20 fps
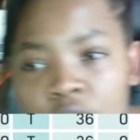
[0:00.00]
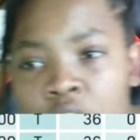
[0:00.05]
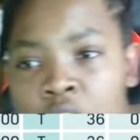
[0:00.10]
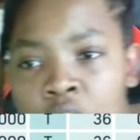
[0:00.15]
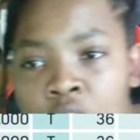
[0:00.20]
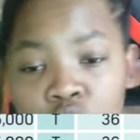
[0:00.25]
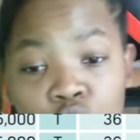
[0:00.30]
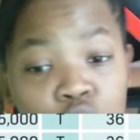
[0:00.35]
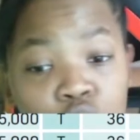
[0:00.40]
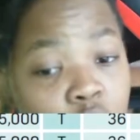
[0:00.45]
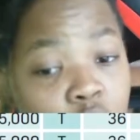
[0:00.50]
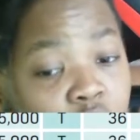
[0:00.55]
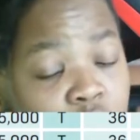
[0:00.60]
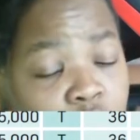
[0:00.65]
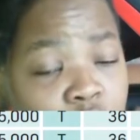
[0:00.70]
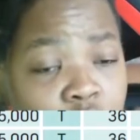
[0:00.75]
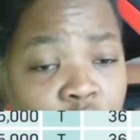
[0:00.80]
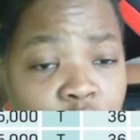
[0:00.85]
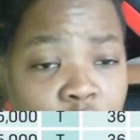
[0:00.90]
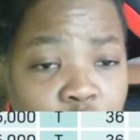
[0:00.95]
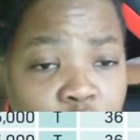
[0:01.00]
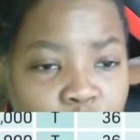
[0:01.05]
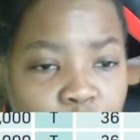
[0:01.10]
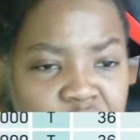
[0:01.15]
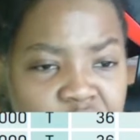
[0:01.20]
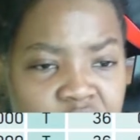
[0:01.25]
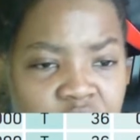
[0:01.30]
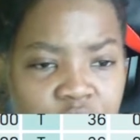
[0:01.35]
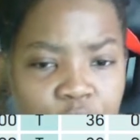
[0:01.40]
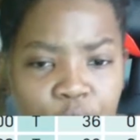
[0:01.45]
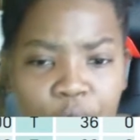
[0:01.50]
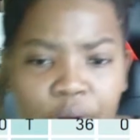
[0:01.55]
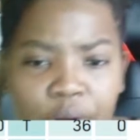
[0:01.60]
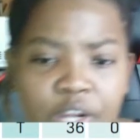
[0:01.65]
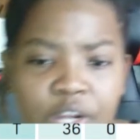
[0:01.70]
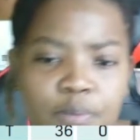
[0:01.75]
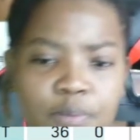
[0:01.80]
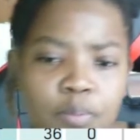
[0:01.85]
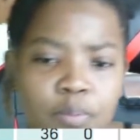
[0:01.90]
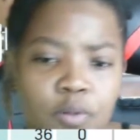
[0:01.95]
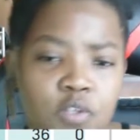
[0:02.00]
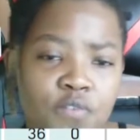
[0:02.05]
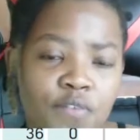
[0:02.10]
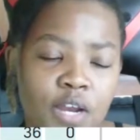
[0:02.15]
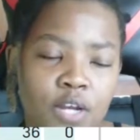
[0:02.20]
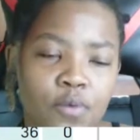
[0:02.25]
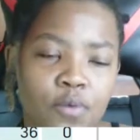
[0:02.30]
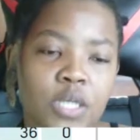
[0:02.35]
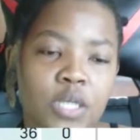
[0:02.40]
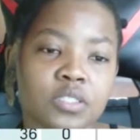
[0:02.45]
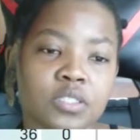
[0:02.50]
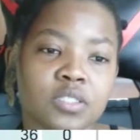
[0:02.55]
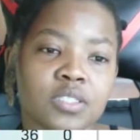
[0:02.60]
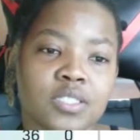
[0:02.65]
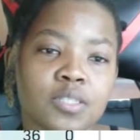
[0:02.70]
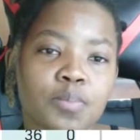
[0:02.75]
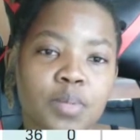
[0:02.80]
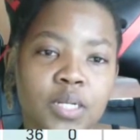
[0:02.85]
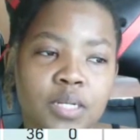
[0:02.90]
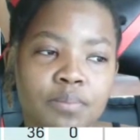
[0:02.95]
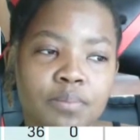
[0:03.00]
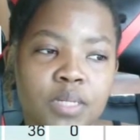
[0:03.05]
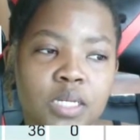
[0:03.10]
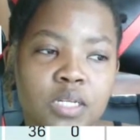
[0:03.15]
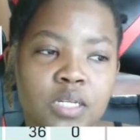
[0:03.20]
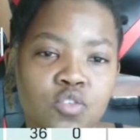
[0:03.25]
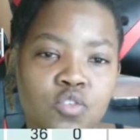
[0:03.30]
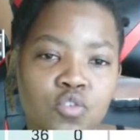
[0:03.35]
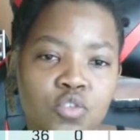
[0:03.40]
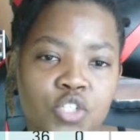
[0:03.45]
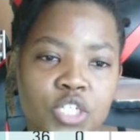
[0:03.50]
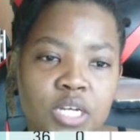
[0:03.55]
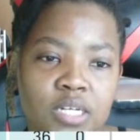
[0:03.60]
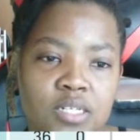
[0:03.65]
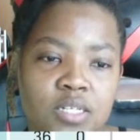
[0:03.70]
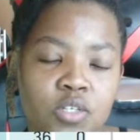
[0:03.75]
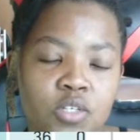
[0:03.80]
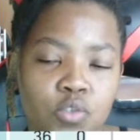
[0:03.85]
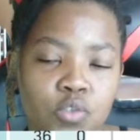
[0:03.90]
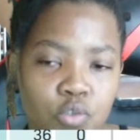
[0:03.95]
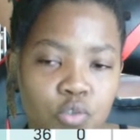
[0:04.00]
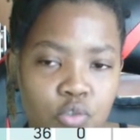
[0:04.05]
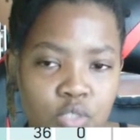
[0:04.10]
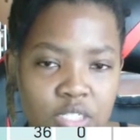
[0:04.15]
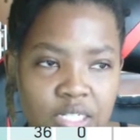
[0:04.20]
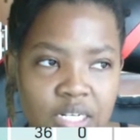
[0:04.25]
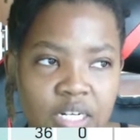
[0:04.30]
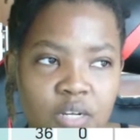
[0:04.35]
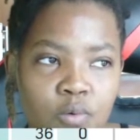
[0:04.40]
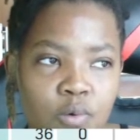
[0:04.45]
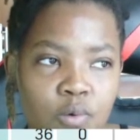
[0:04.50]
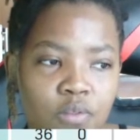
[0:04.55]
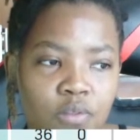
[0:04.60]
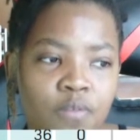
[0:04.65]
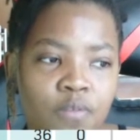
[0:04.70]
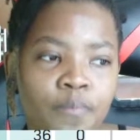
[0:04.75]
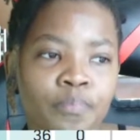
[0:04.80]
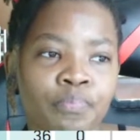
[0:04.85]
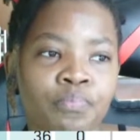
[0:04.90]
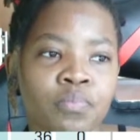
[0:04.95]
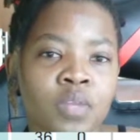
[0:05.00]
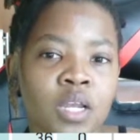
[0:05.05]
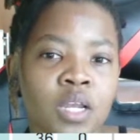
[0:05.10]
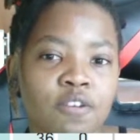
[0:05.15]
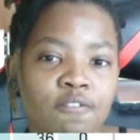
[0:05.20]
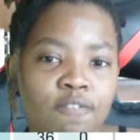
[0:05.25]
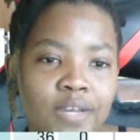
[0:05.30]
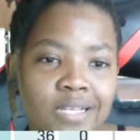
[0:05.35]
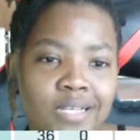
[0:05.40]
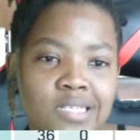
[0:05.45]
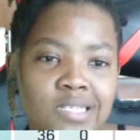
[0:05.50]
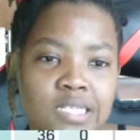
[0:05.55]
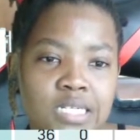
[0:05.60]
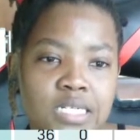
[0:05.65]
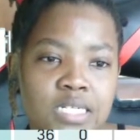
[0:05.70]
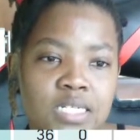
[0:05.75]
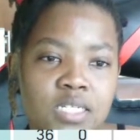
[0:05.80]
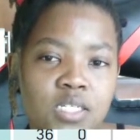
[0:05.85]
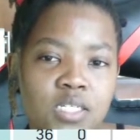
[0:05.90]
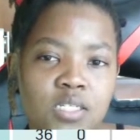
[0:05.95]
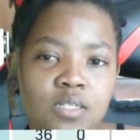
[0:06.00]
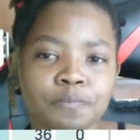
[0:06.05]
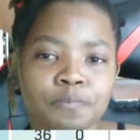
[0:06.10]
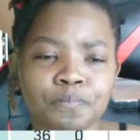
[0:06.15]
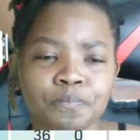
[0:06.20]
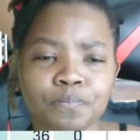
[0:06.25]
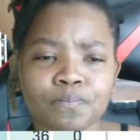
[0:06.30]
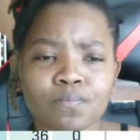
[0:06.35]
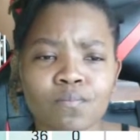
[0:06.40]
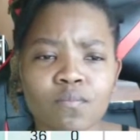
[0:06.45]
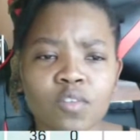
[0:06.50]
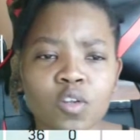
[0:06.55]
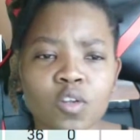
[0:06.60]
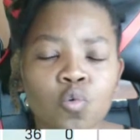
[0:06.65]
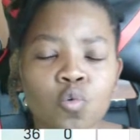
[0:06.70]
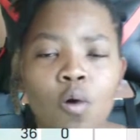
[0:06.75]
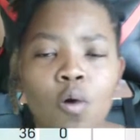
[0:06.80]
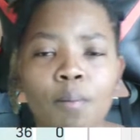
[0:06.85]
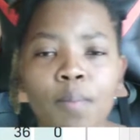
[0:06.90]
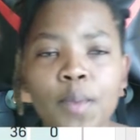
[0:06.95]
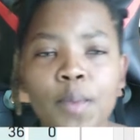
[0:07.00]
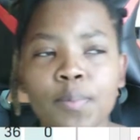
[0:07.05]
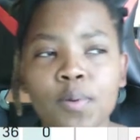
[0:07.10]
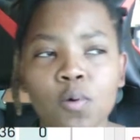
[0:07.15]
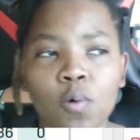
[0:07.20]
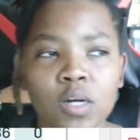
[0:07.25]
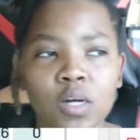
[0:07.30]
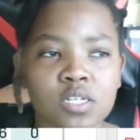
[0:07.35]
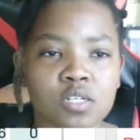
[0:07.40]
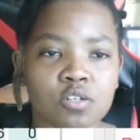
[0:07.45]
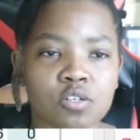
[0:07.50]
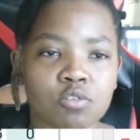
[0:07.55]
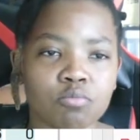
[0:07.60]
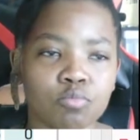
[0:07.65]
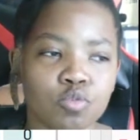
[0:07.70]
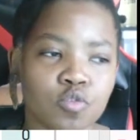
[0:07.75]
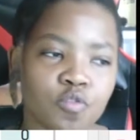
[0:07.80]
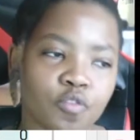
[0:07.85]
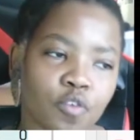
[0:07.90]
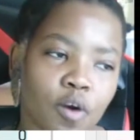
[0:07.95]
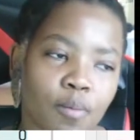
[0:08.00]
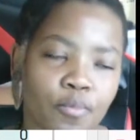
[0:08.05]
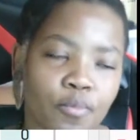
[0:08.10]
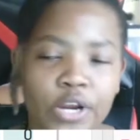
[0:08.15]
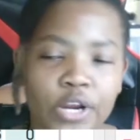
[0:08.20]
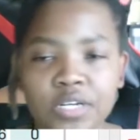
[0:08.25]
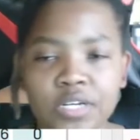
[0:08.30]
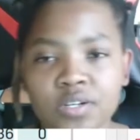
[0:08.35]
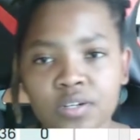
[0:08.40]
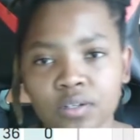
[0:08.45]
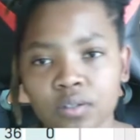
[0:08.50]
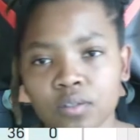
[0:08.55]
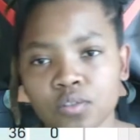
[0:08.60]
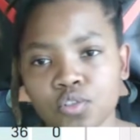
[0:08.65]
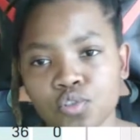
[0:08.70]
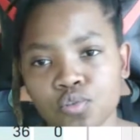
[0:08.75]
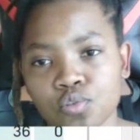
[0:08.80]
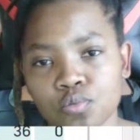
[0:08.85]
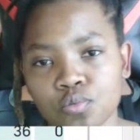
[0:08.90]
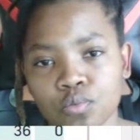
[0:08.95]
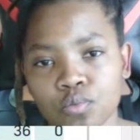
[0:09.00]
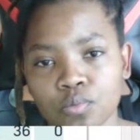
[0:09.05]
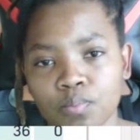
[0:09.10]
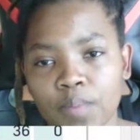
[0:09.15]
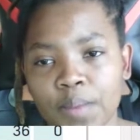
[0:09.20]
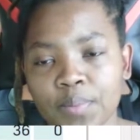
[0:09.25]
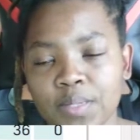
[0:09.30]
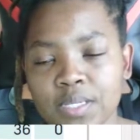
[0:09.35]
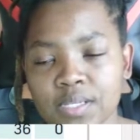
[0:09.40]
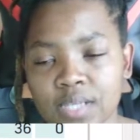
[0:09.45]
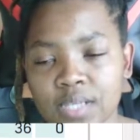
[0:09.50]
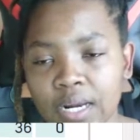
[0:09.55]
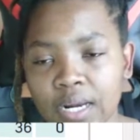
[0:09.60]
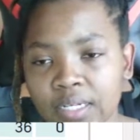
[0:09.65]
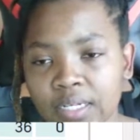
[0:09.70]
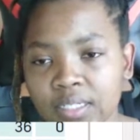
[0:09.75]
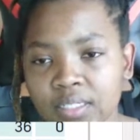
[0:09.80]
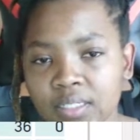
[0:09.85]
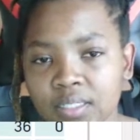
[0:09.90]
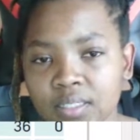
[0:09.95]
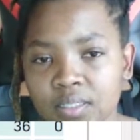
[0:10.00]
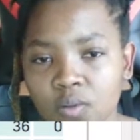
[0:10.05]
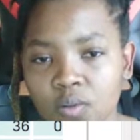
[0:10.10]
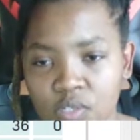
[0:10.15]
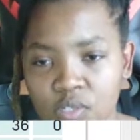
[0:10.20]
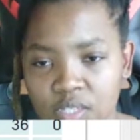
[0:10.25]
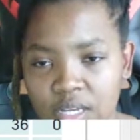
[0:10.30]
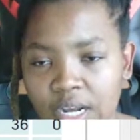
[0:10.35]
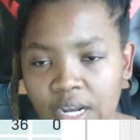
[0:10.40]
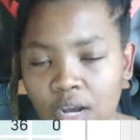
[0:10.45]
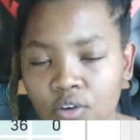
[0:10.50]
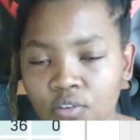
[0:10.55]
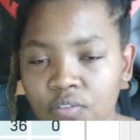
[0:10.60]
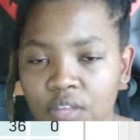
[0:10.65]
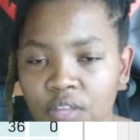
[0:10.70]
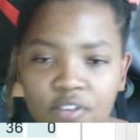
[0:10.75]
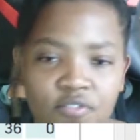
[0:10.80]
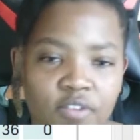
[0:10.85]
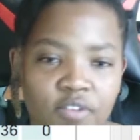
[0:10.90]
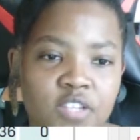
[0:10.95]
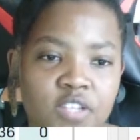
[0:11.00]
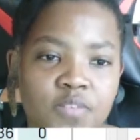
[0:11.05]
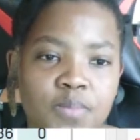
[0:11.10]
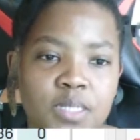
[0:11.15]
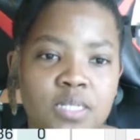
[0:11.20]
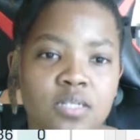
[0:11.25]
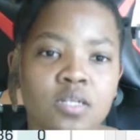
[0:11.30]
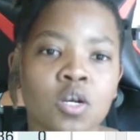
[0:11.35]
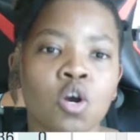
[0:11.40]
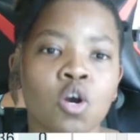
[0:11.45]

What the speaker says: So transfers and valuations are great because valuations typically means you're dealing with investors who are maybe wanting to move from rental to maybe selling or selling out of the investment,